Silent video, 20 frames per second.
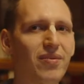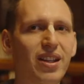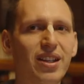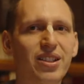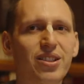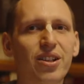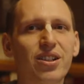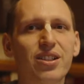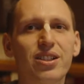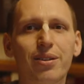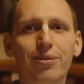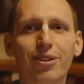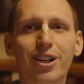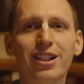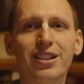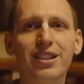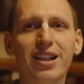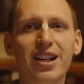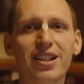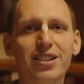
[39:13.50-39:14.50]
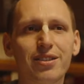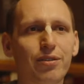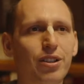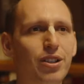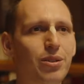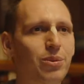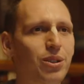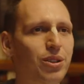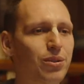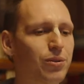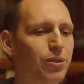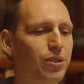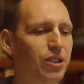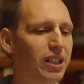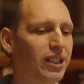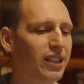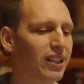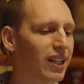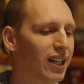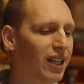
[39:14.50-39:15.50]
So this is a very nice, very beautiful
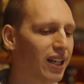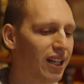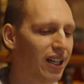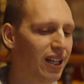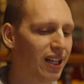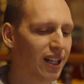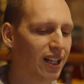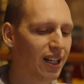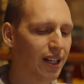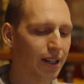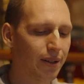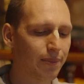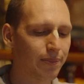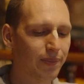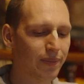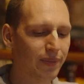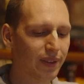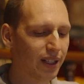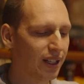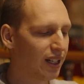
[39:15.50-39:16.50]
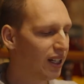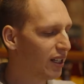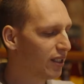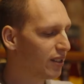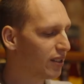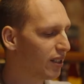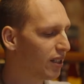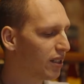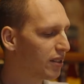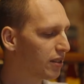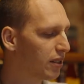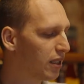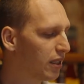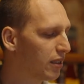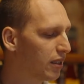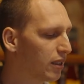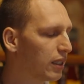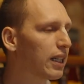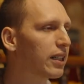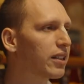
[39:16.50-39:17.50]
thing.
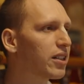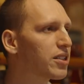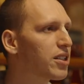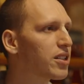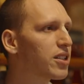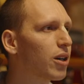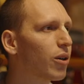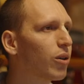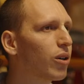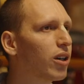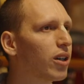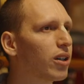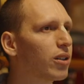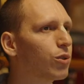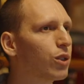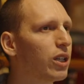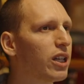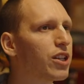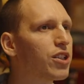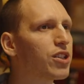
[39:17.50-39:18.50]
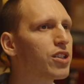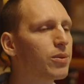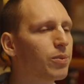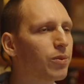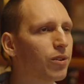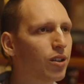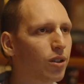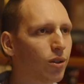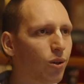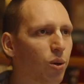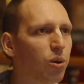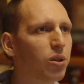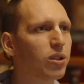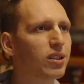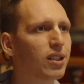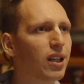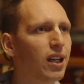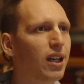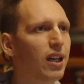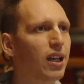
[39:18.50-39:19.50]
And like this is our relationship with the Lord.
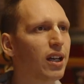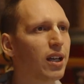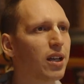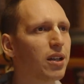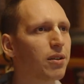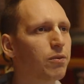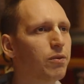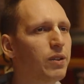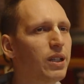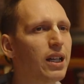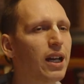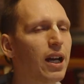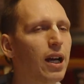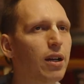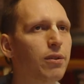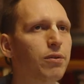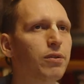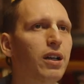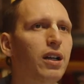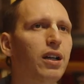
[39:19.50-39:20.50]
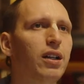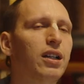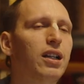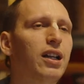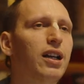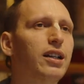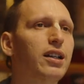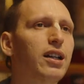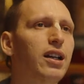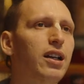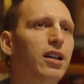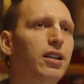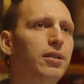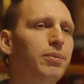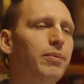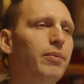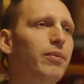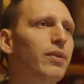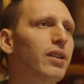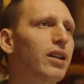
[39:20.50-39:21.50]
If we have, like,
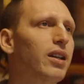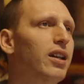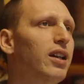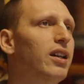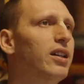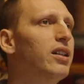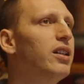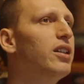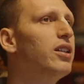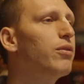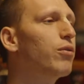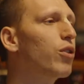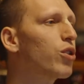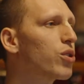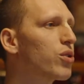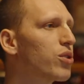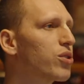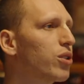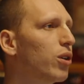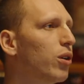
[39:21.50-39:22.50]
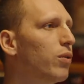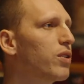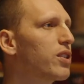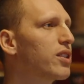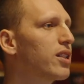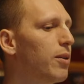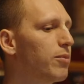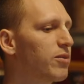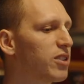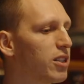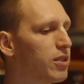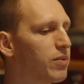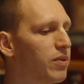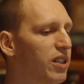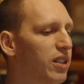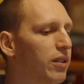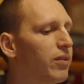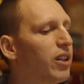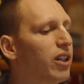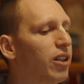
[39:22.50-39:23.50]
in devotional service, sometimes we
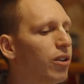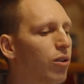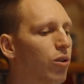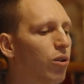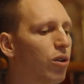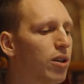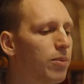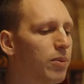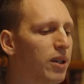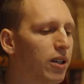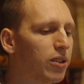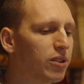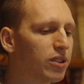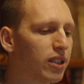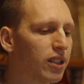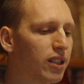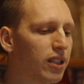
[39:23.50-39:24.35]
hear all about